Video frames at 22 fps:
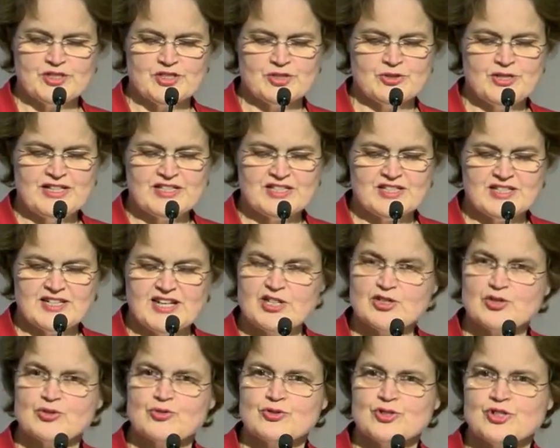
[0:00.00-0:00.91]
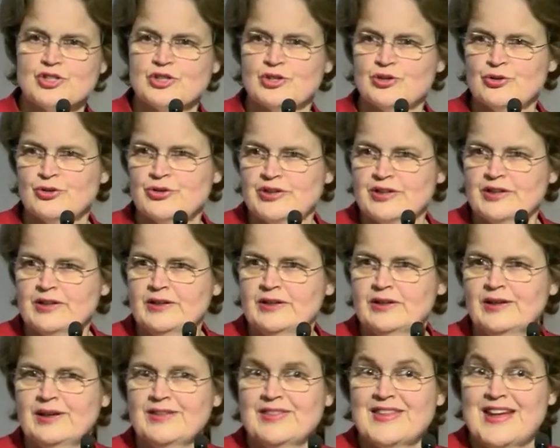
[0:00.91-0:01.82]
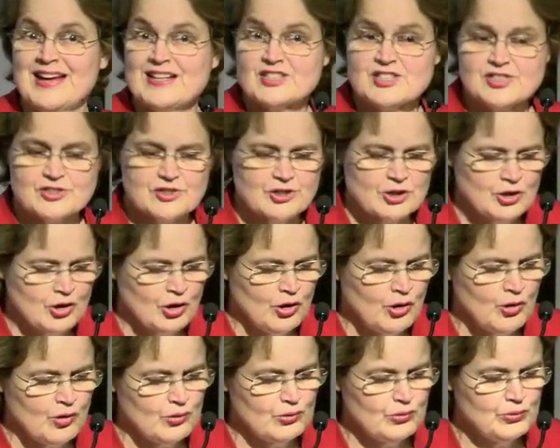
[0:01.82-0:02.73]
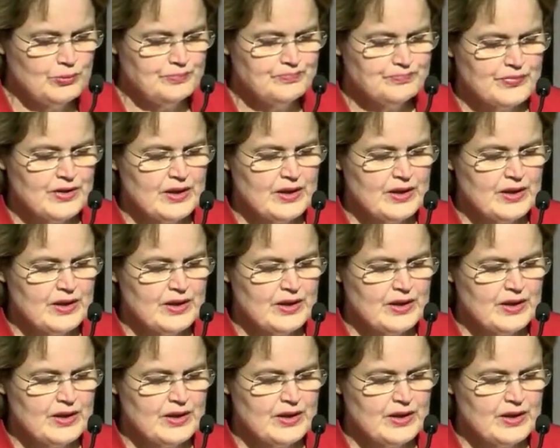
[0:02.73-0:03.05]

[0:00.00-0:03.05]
to international security, that's the goal.